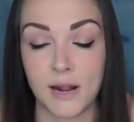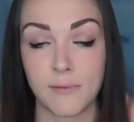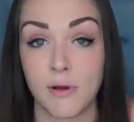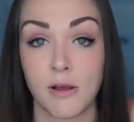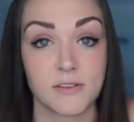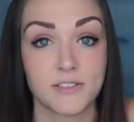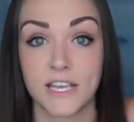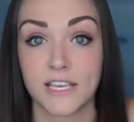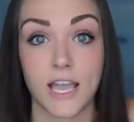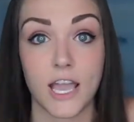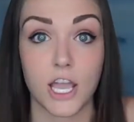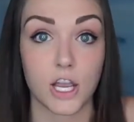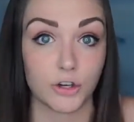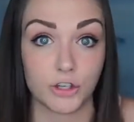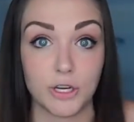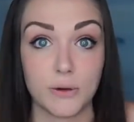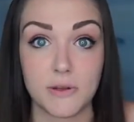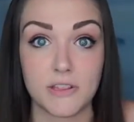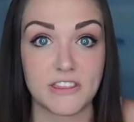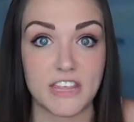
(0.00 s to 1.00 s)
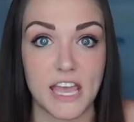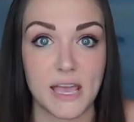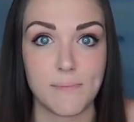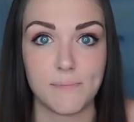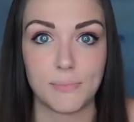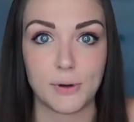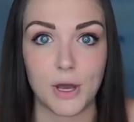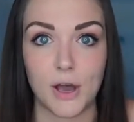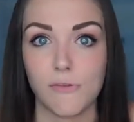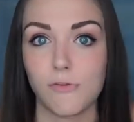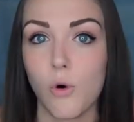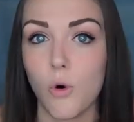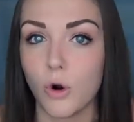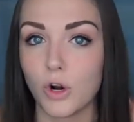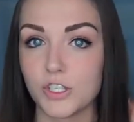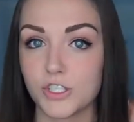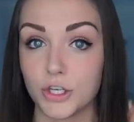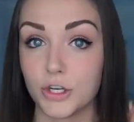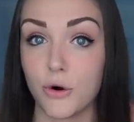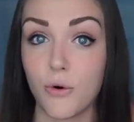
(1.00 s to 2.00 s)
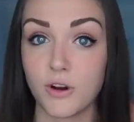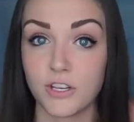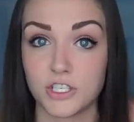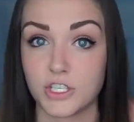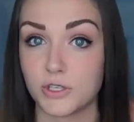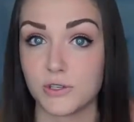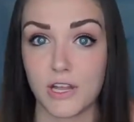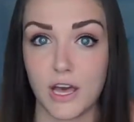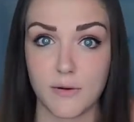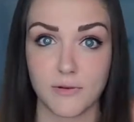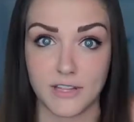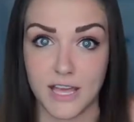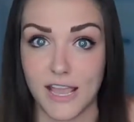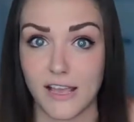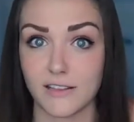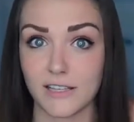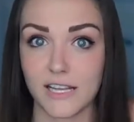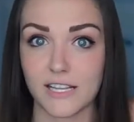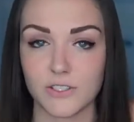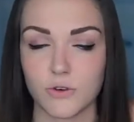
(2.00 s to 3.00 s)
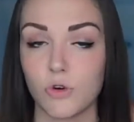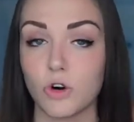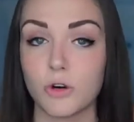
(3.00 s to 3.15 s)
I'm not saying I agree with it, but of course they're going to do that with aliens